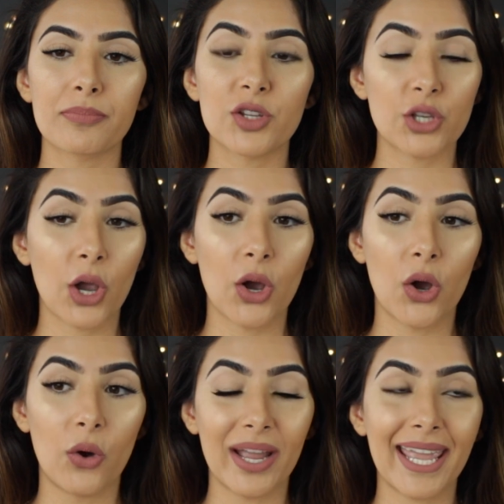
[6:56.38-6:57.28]

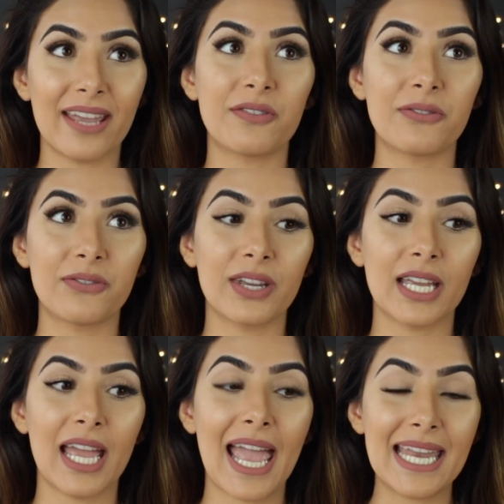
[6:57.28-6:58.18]
So if
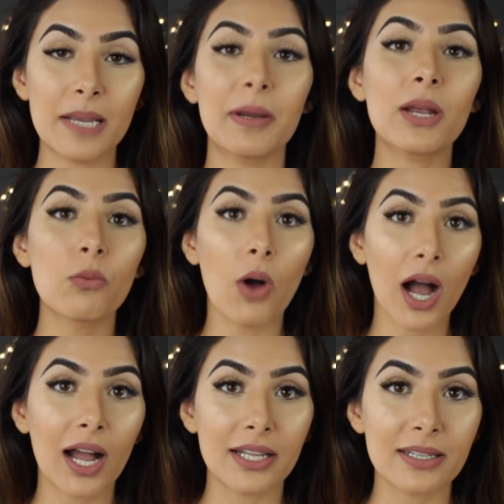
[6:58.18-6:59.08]
anybody
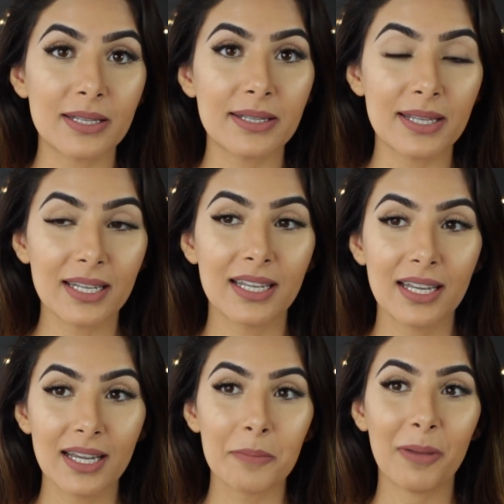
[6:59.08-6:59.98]
wants
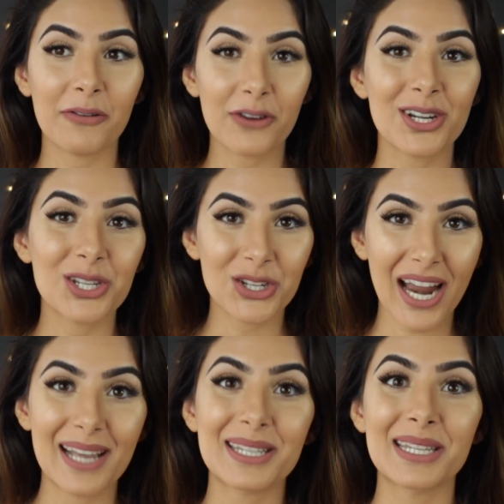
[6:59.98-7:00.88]
my first
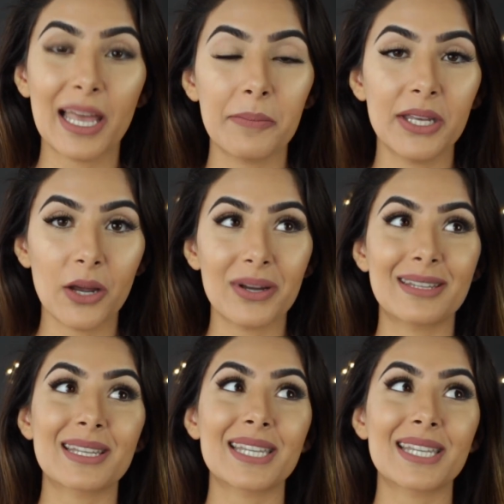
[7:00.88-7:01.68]
dress, let me know. It's a